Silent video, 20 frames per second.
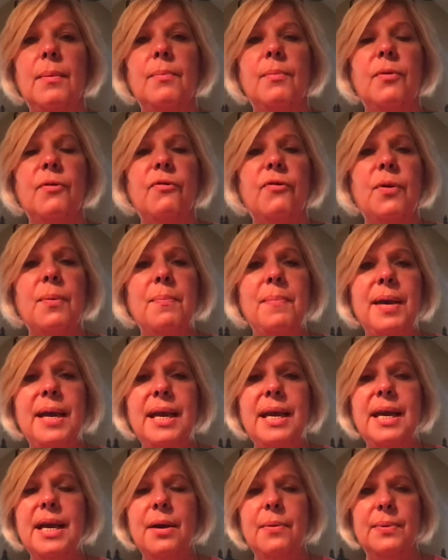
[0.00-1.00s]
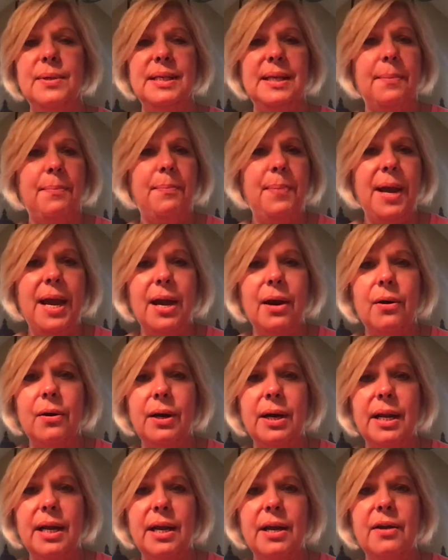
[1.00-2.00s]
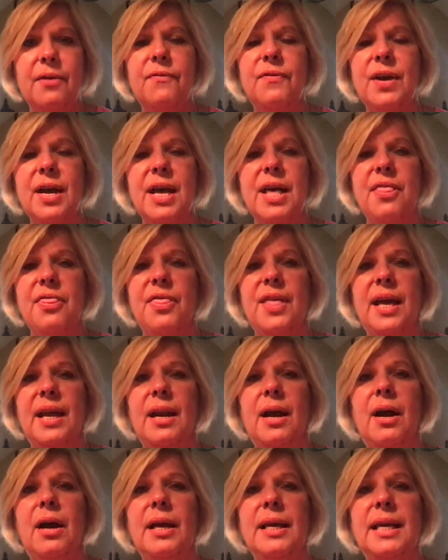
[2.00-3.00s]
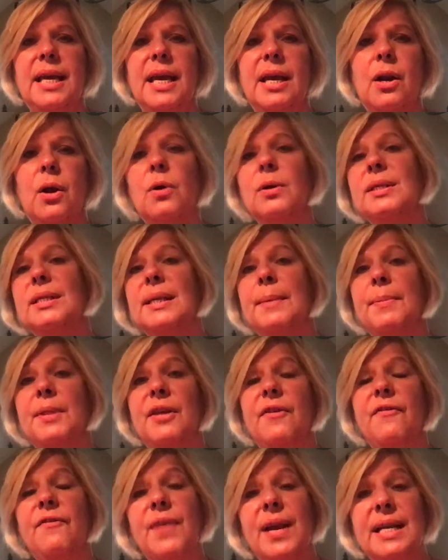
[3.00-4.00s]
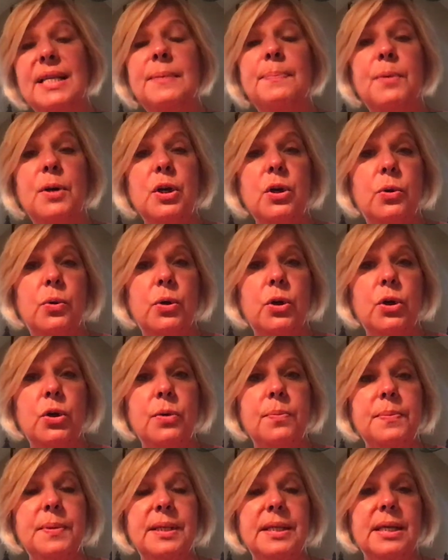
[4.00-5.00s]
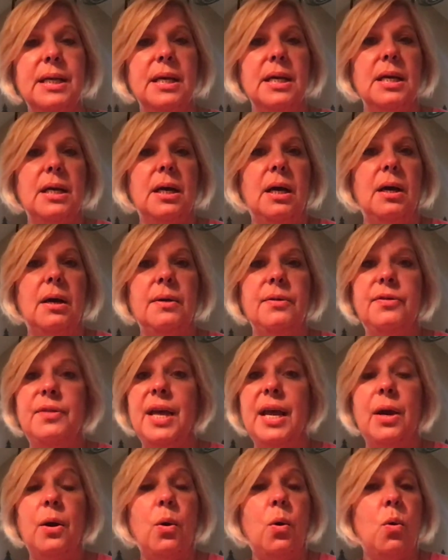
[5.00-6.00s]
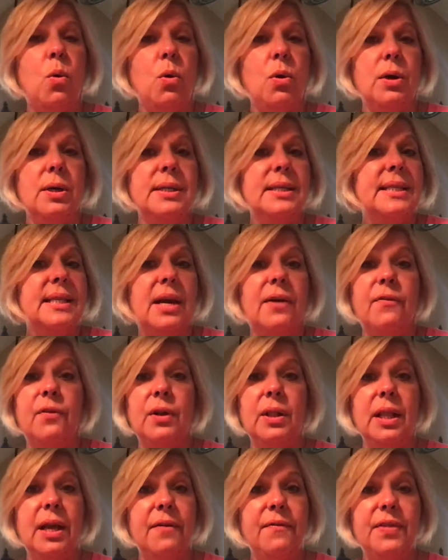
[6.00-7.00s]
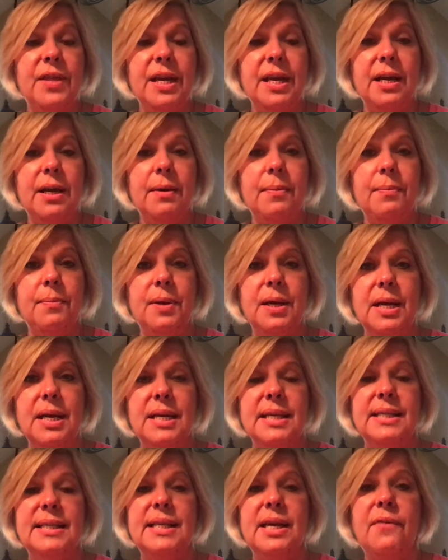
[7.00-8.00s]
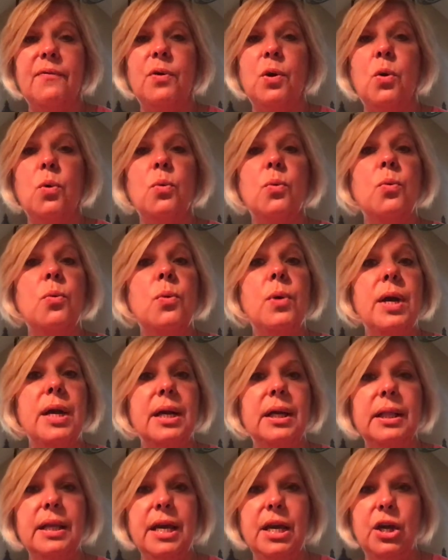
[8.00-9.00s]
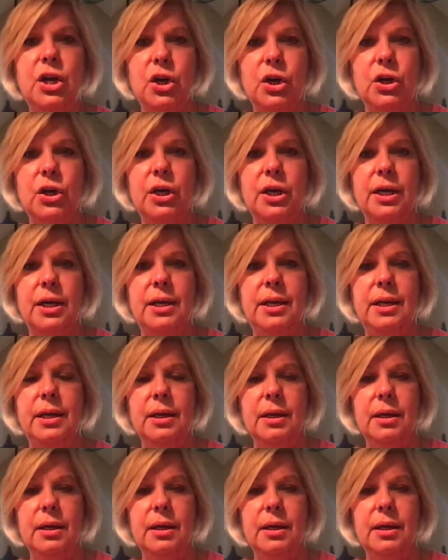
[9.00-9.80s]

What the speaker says: For me, it was imperative that I get on some of the Facebook groups. There are several of them, several really good